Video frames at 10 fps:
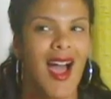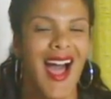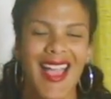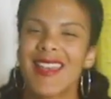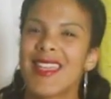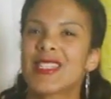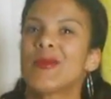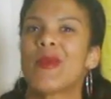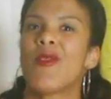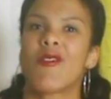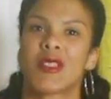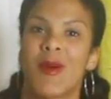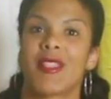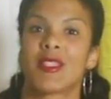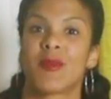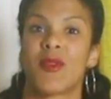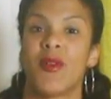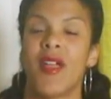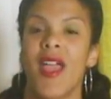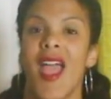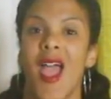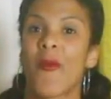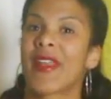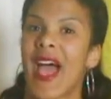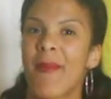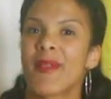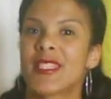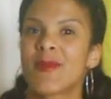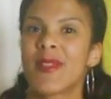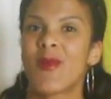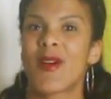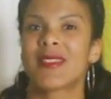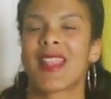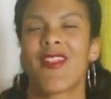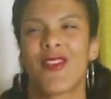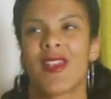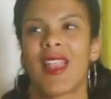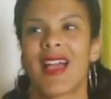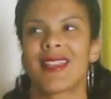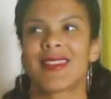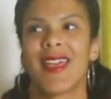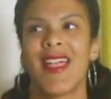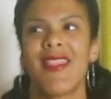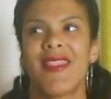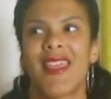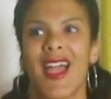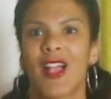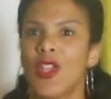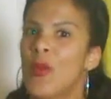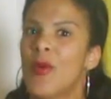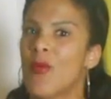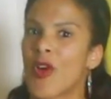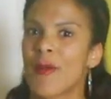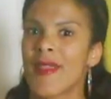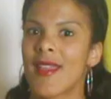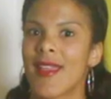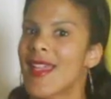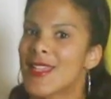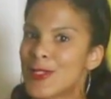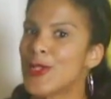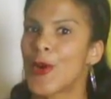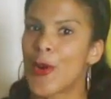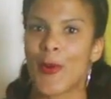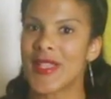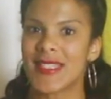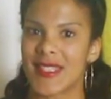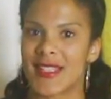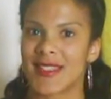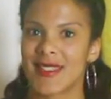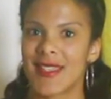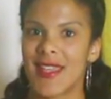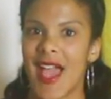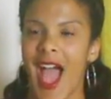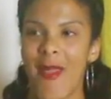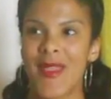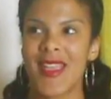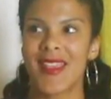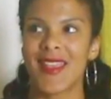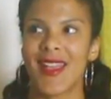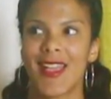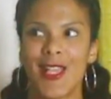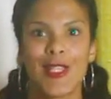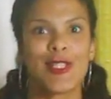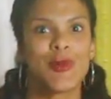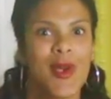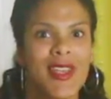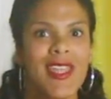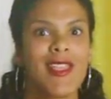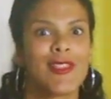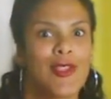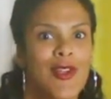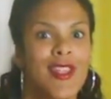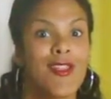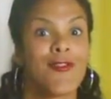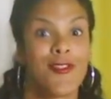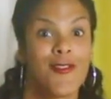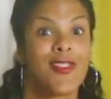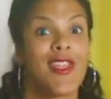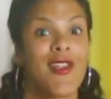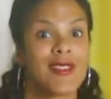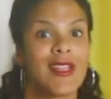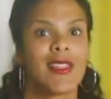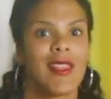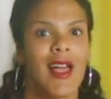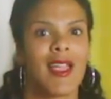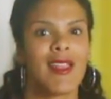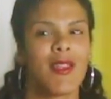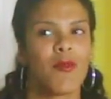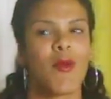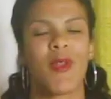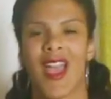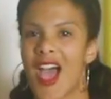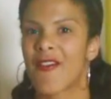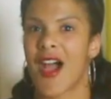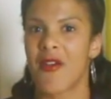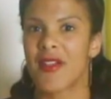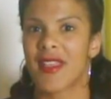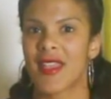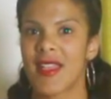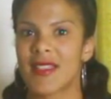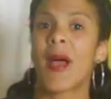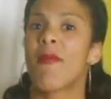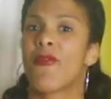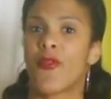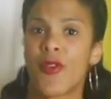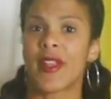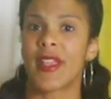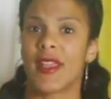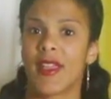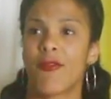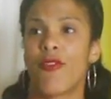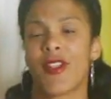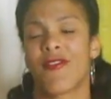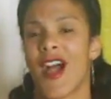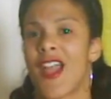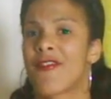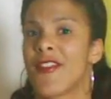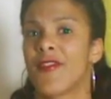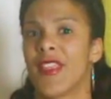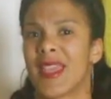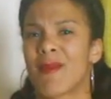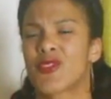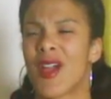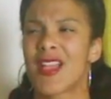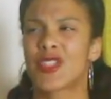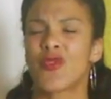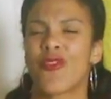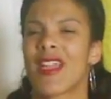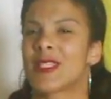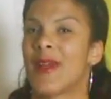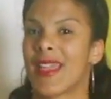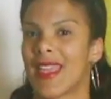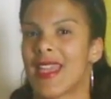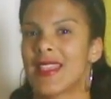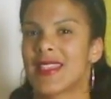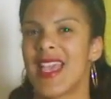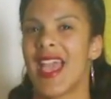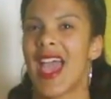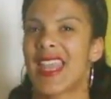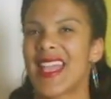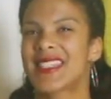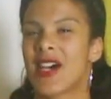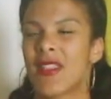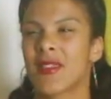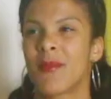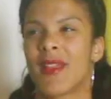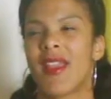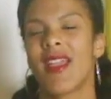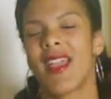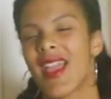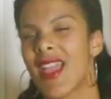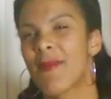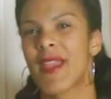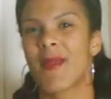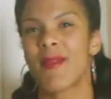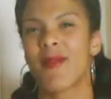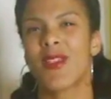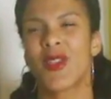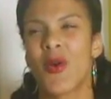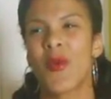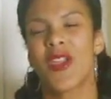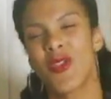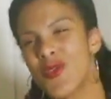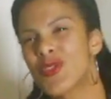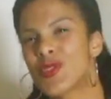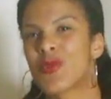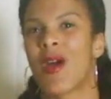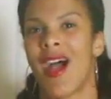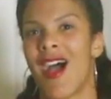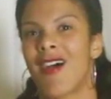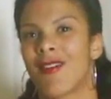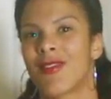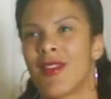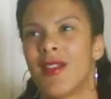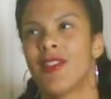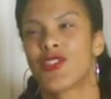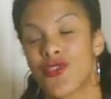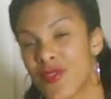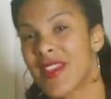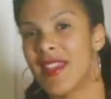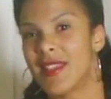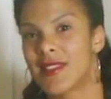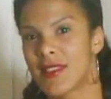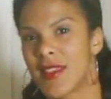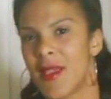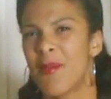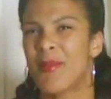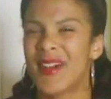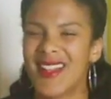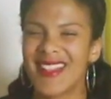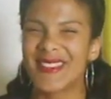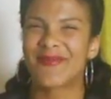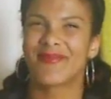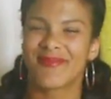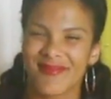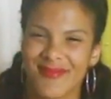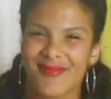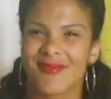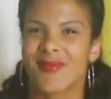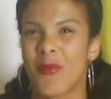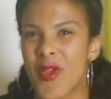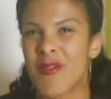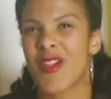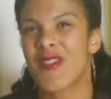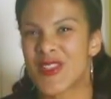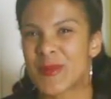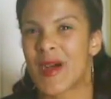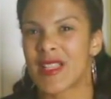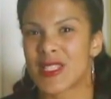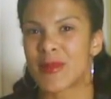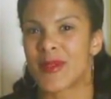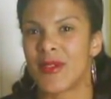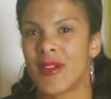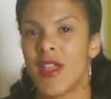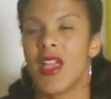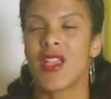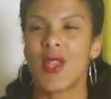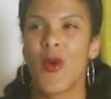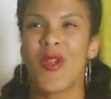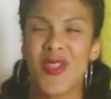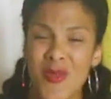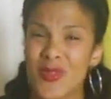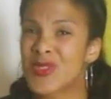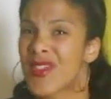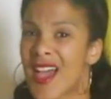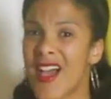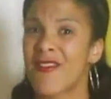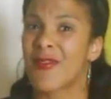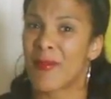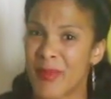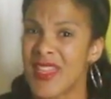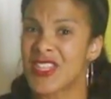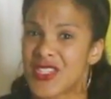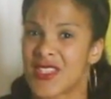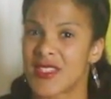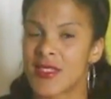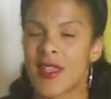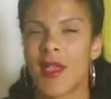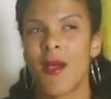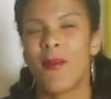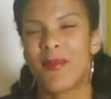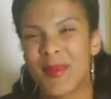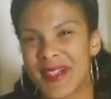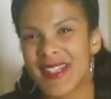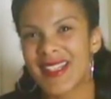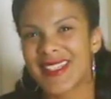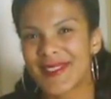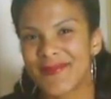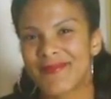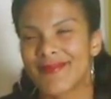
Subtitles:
I need to be more responsible. And what happened to me was that I realized that global warming is no coincidence. I mean, 20, 30, 50 years on the line, when we have our kids, I'm 40, 45, 50, and I'm trying to raise my kids. And I tell them, hey baby, we used to have trees, but we were irresponsible. We used to have beaches, but